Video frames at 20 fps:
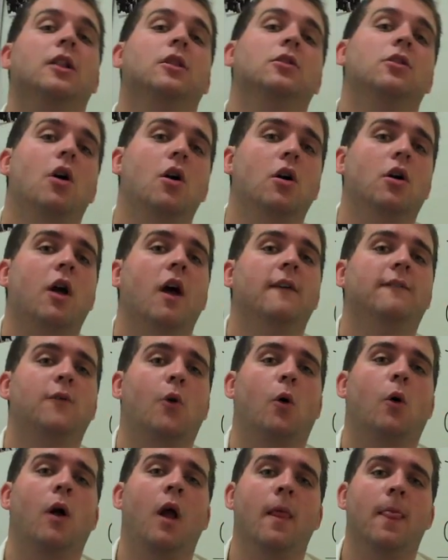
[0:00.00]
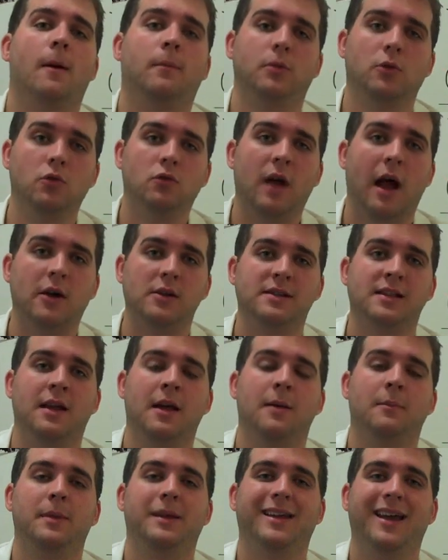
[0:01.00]
Look for the blue routes,
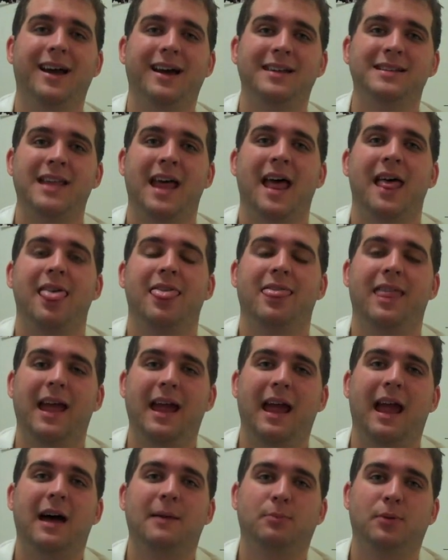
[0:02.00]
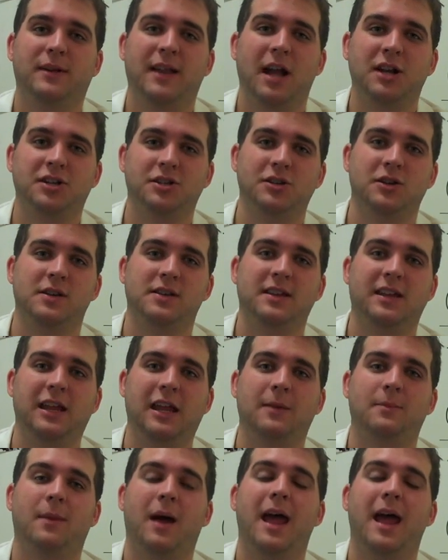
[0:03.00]
because they have protection to your scheme,